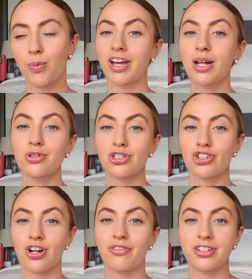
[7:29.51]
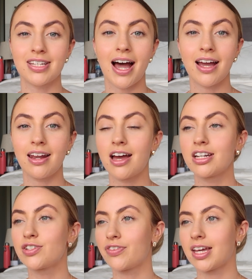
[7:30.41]
We really want to travel
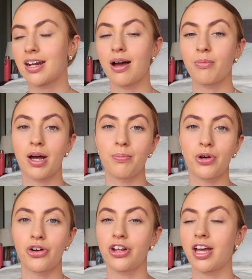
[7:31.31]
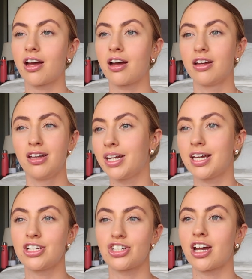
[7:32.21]
Thailand, Vietnam, Cambodia,
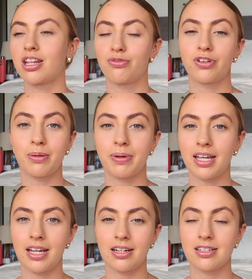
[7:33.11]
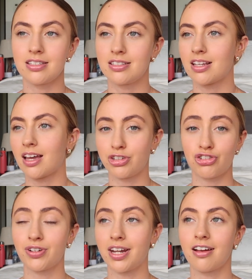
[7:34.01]
Malaysia, the Philippines,
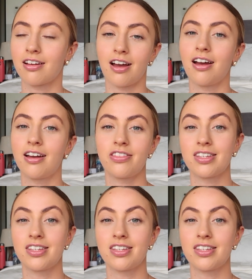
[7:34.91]
Sri Lanka.